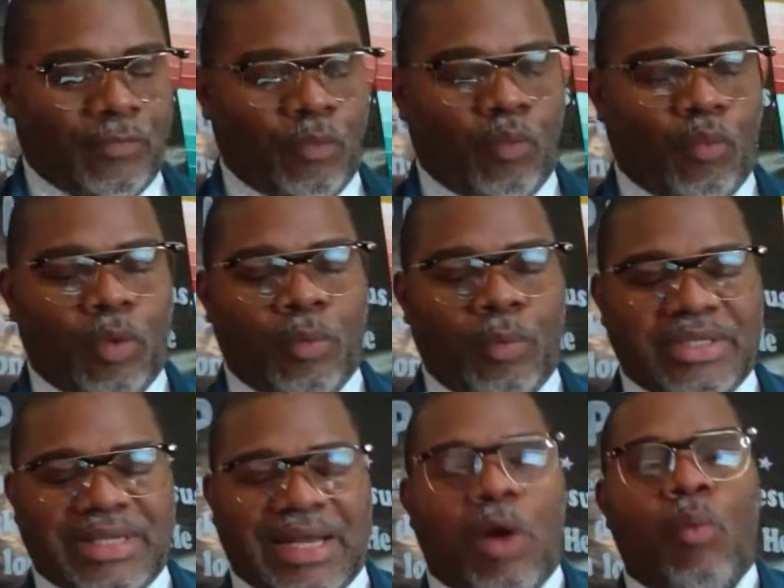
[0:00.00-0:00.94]
when we
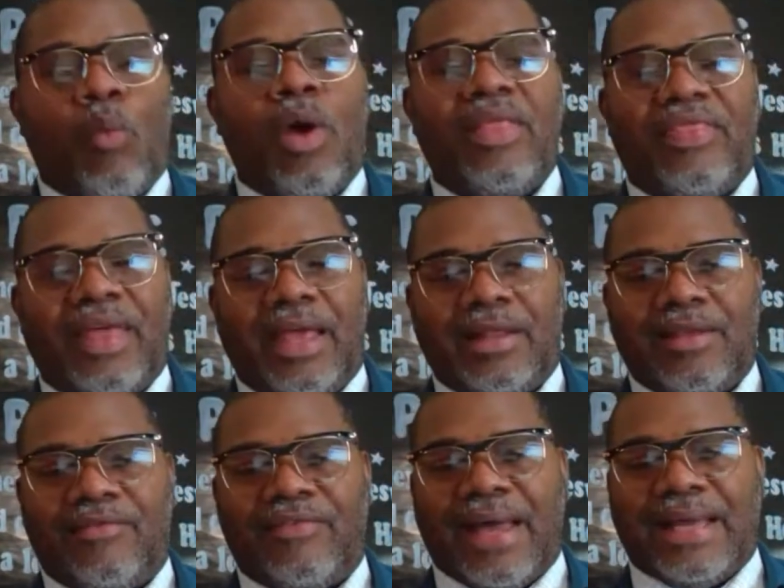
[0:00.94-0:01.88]
set out one thing
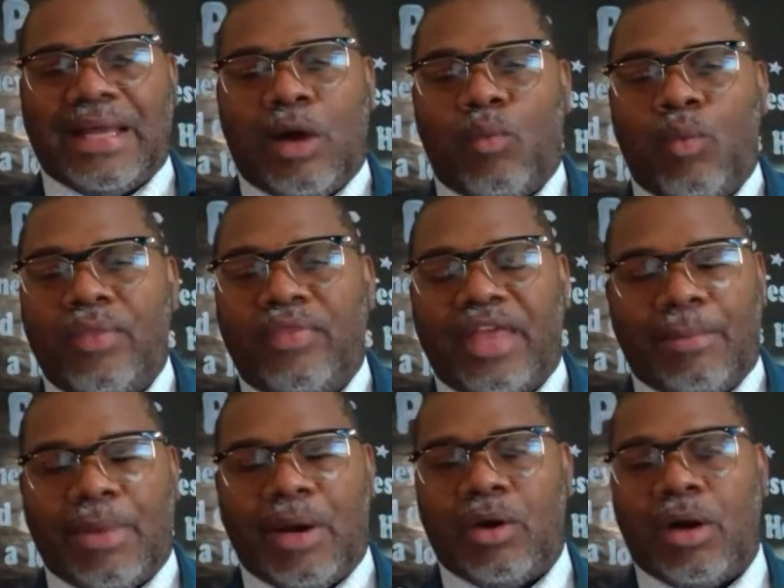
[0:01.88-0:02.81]
to find out one thing
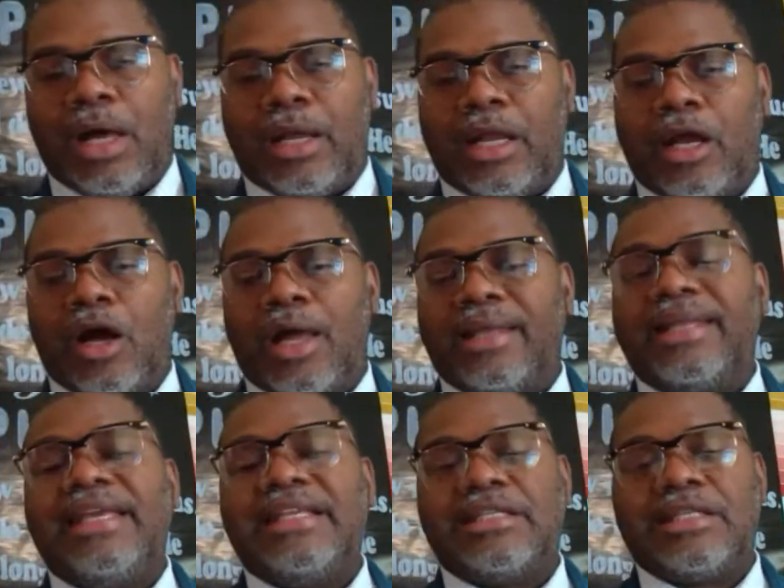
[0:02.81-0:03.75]
about God, and God
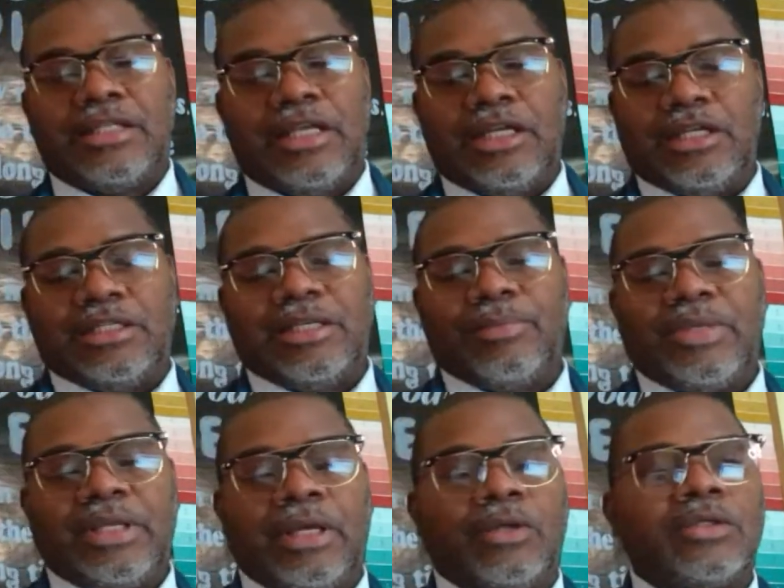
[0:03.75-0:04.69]
leads us into
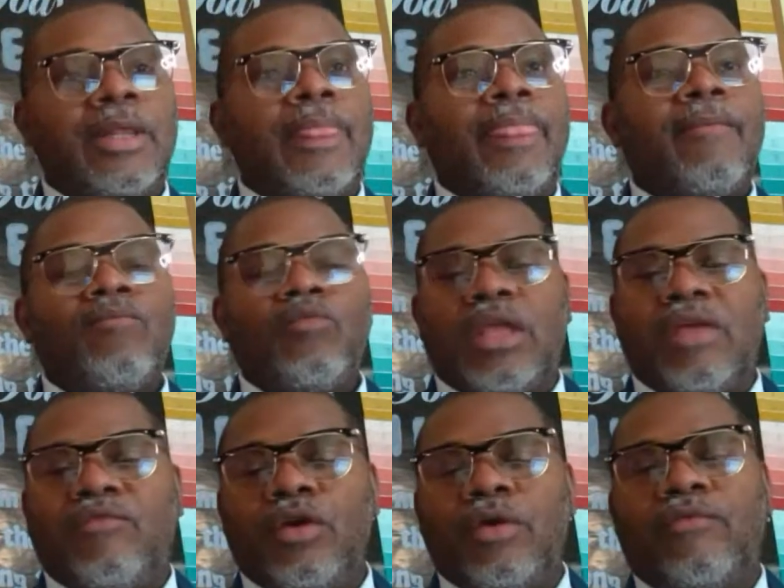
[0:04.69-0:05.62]
something else.
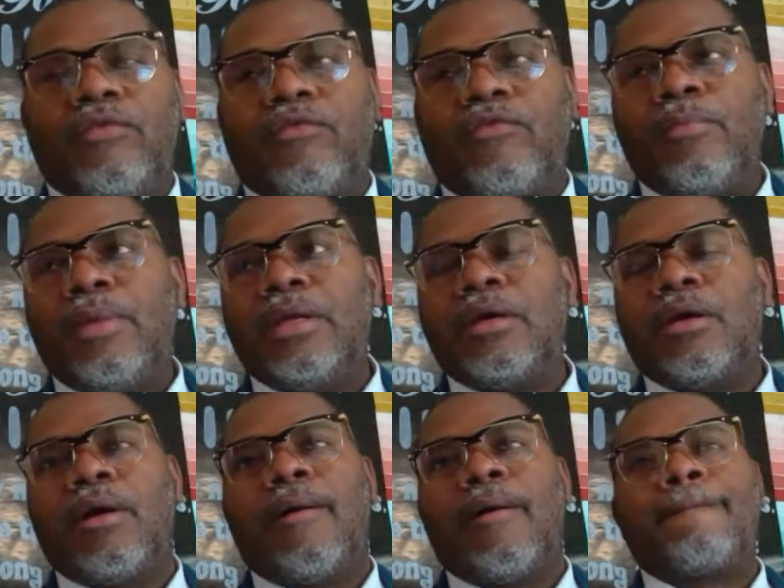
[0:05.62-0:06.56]
If you if you're
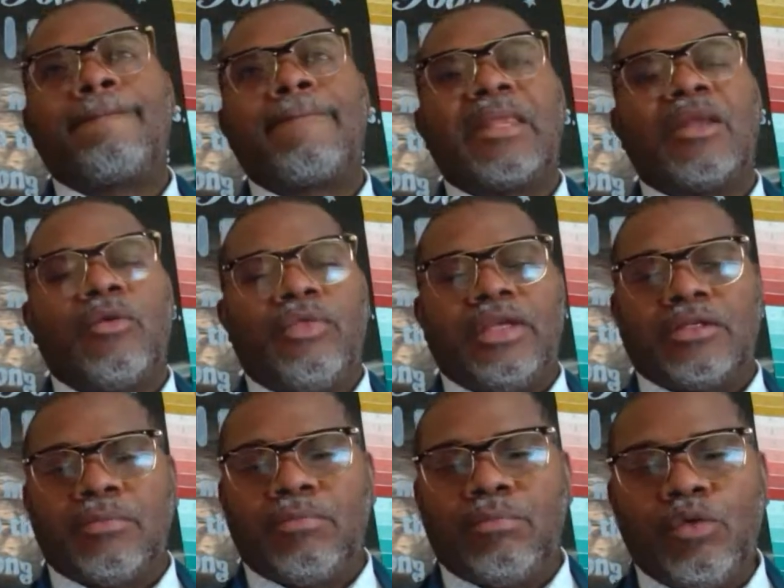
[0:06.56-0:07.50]
familiar, um, there's
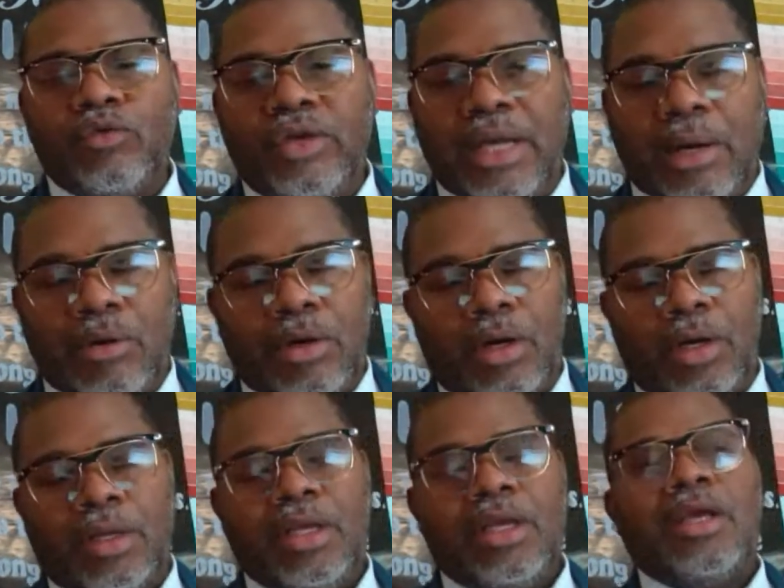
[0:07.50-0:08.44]
a movie out
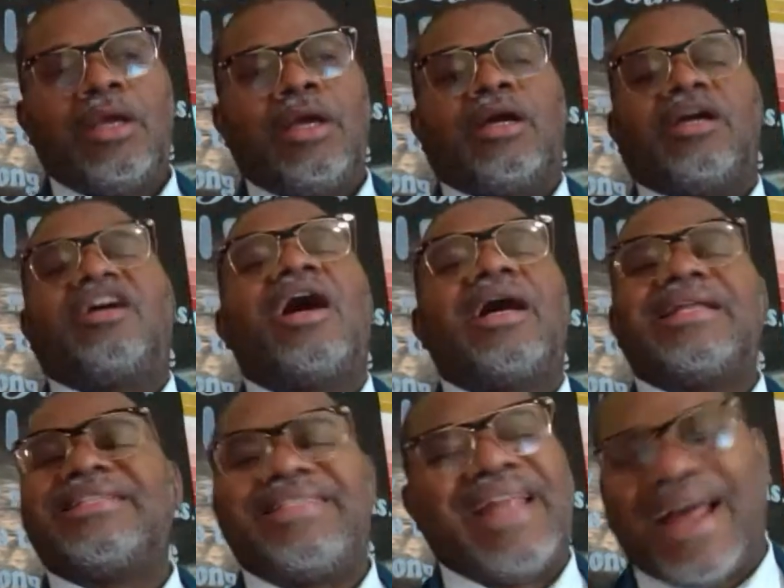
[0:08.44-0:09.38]
called "God
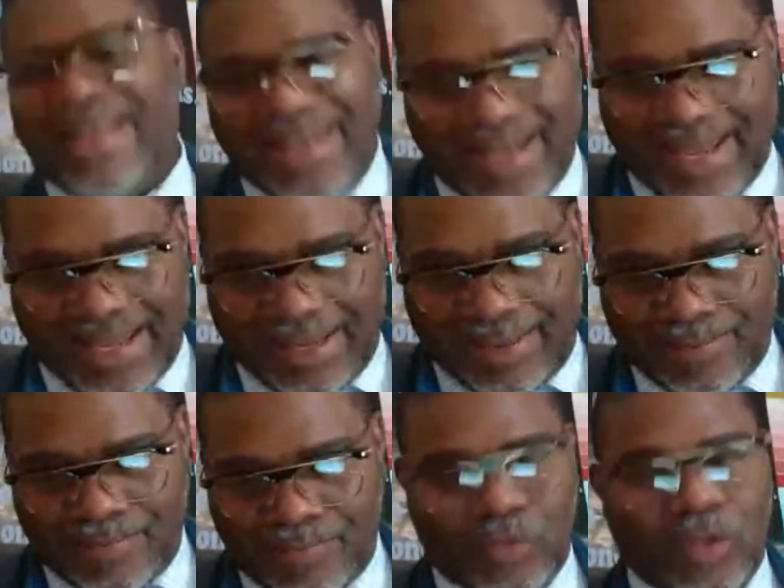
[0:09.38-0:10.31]
Is Not Dead."
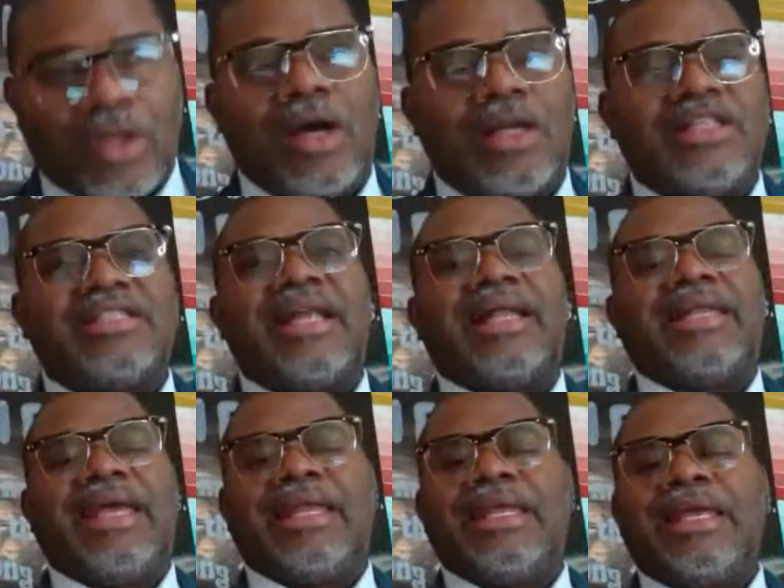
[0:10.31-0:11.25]
God is not
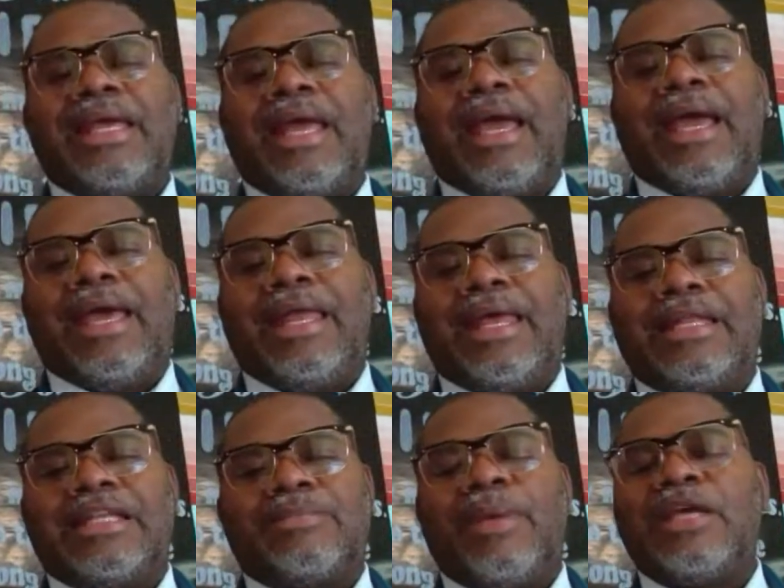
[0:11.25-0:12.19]
dead, and, and
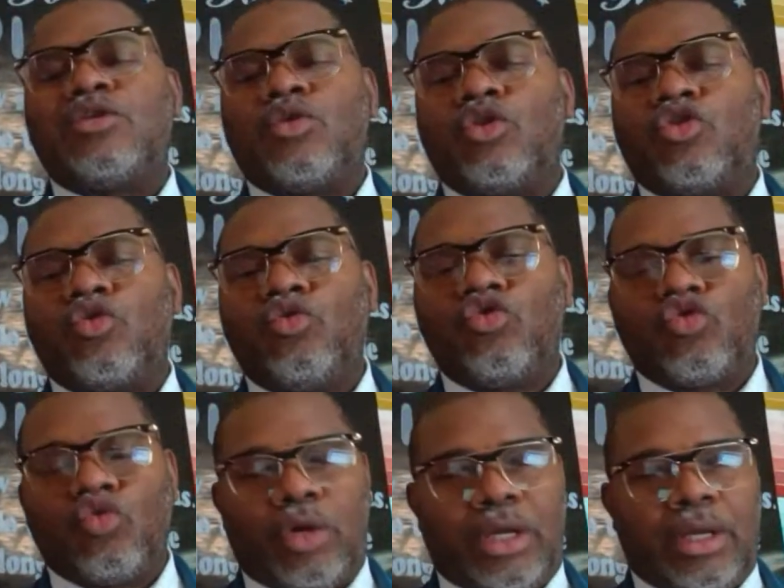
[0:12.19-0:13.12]
it's based on a true
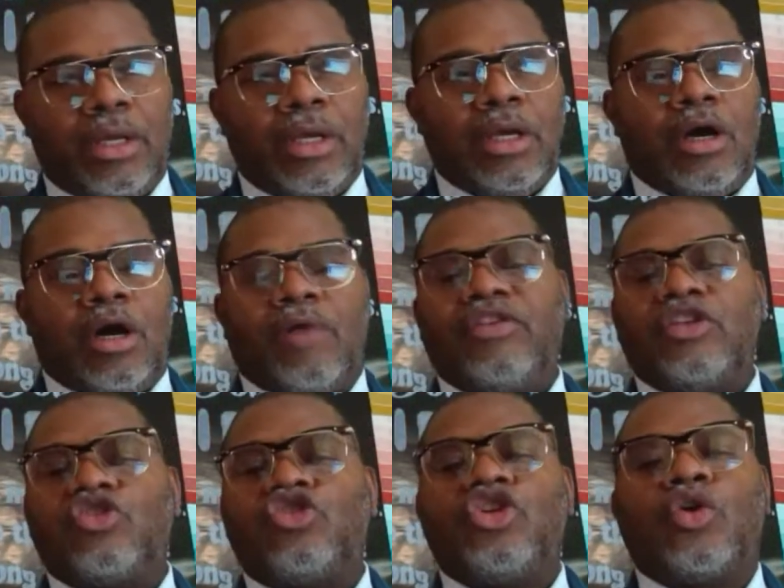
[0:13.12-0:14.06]
story of
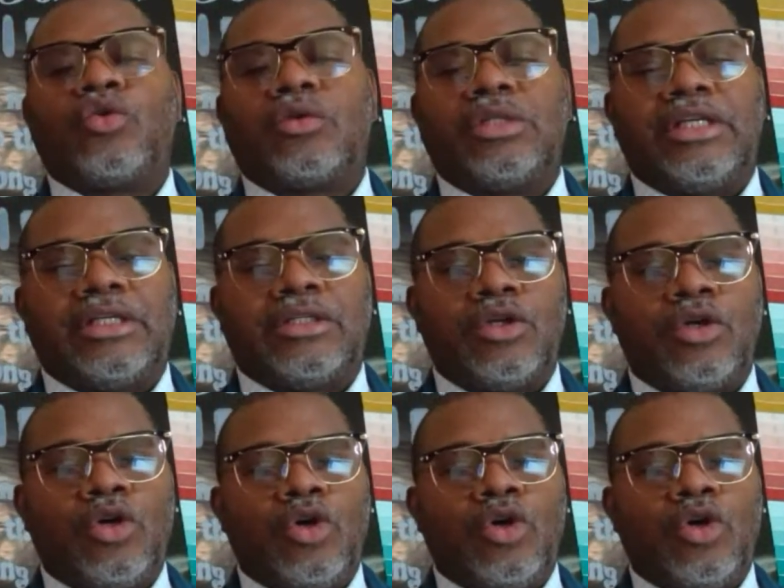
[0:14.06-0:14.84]
this journalist